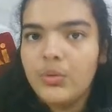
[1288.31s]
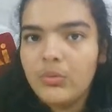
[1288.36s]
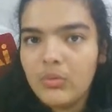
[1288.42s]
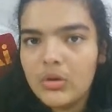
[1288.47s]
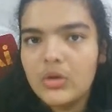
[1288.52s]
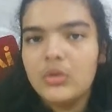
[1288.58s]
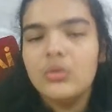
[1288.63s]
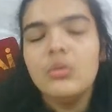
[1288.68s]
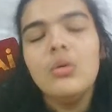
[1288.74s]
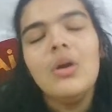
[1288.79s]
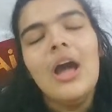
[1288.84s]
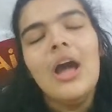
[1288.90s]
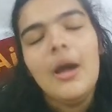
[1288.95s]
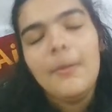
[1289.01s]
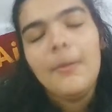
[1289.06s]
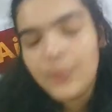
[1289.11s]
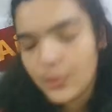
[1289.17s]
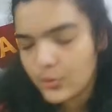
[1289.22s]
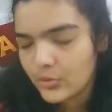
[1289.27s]
We want to
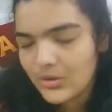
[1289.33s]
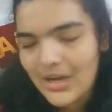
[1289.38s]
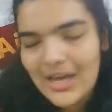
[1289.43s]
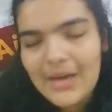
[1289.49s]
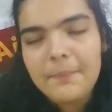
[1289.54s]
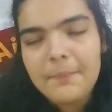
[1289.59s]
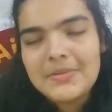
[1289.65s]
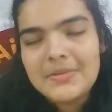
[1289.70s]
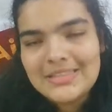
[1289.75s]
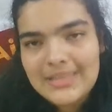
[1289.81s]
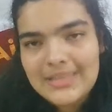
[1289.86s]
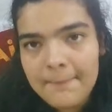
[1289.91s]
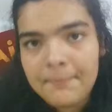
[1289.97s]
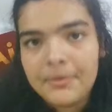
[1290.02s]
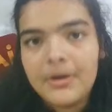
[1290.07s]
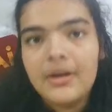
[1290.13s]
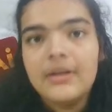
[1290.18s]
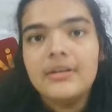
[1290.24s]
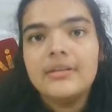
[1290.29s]
prototype
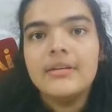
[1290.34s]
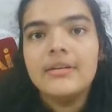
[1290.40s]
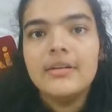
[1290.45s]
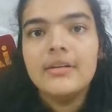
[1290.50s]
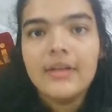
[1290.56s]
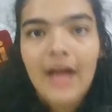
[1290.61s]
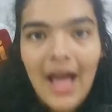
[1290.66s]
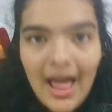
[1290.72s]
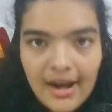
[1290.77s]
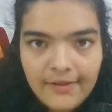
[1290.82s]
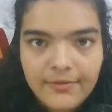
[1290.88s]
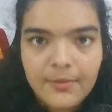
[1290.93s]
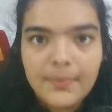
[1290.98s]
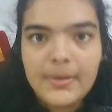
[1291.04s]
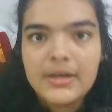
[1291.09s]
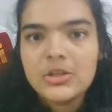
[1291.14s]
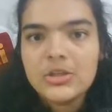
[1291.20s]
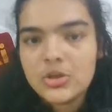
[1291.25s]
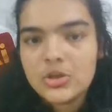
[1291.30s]
separate
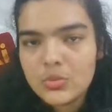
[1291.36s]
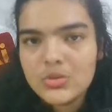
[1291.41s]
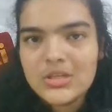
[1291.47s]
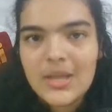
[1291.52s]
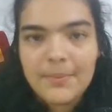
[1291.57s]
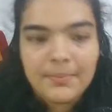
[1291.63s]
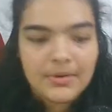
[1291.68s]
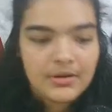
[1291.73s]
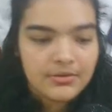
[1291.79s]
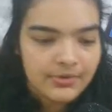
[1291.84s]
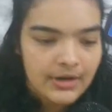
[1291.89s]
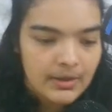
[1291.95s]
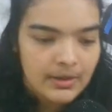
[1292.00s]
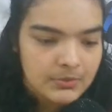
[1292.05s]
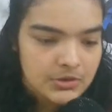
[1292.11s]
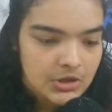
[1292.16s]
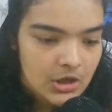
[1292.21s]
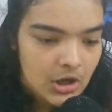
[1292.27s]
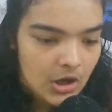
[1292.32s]
alphabets to separate
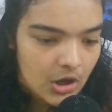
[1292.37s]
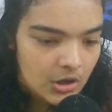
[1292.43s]
frames.